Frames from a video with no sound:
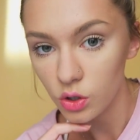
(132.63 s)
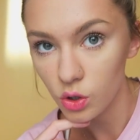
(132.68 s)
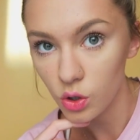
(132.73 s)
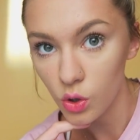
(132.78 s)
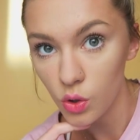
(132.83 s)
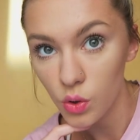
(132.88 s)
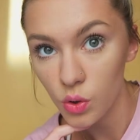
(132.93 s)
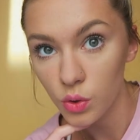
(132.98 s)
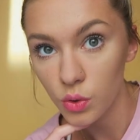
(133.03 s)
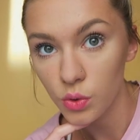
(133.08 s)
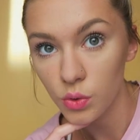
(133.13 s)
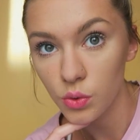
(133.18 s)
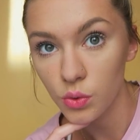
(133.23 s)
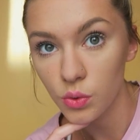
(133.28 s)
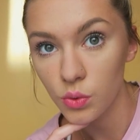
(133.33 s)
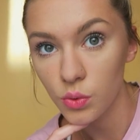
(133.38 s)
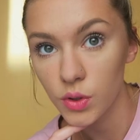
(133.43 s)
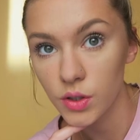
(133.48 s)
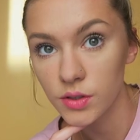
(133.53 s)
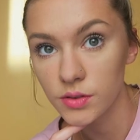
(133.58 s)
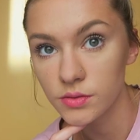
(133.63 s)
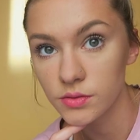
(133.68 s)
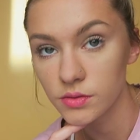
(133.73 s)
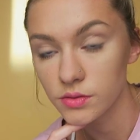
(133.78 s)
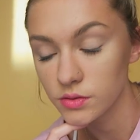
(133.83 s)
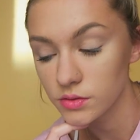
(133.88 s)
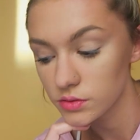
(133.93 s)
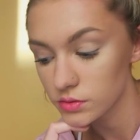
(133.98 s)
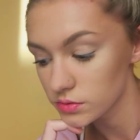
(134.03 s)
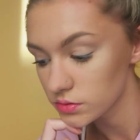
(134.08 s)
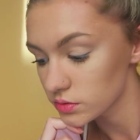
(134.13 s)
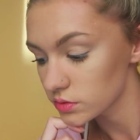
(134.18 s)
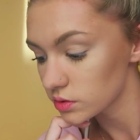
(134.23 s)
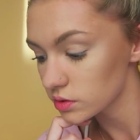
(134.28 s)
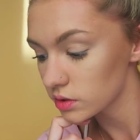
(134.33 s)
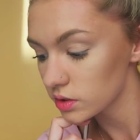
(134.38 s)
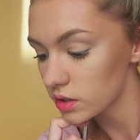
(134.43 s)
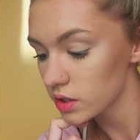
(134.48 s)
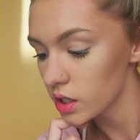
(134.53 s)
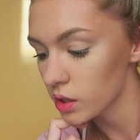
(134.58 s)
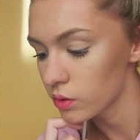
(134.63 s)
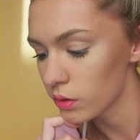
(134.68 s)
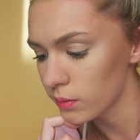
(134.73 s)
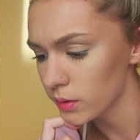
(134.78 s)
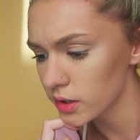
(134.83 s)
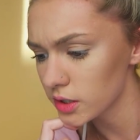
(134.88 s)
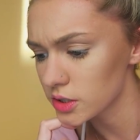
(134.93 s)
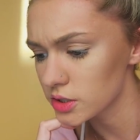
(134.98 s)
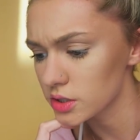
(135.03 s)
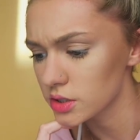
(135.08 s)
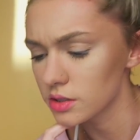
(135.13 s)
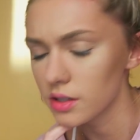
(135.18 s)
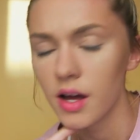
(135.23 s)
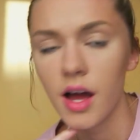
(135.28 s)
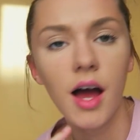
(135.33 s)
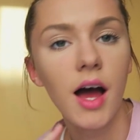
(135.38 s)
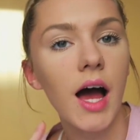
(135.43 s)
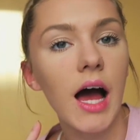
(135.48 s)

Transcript: go, what am I gonna do?